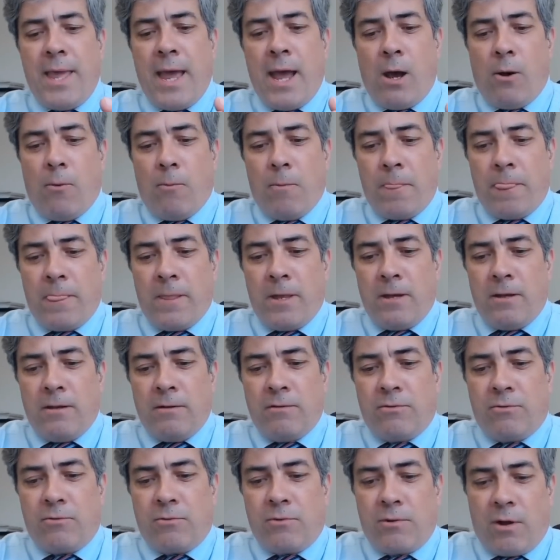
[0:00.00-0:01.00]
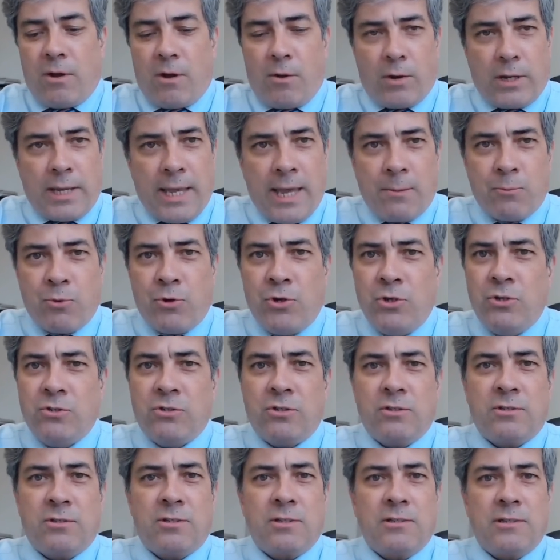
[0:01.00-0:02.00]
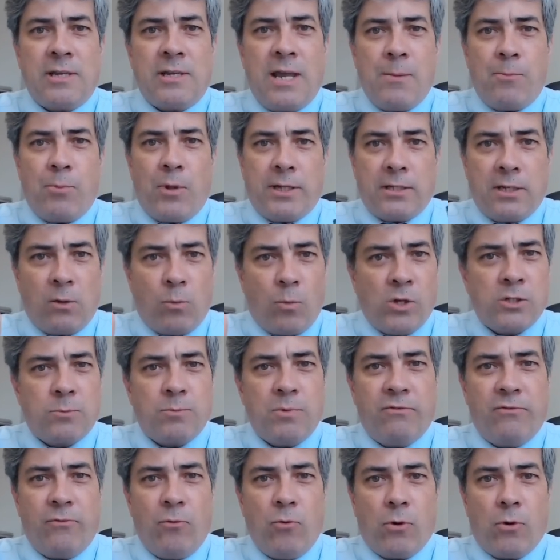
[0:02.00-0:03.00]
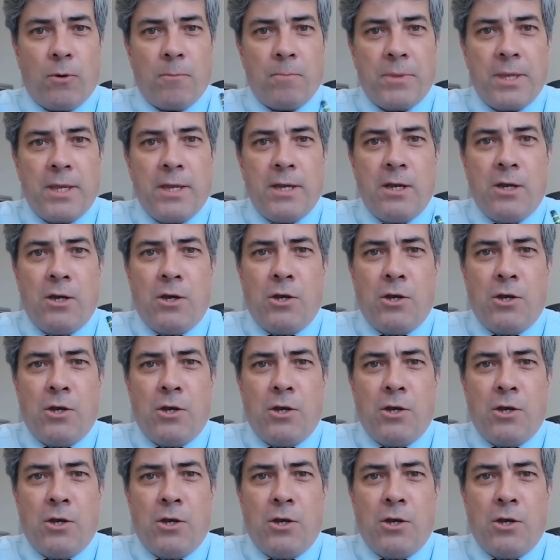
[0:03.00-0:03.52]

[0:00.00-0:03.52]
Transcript: Now, again, I'm going to use this example. I did it once before.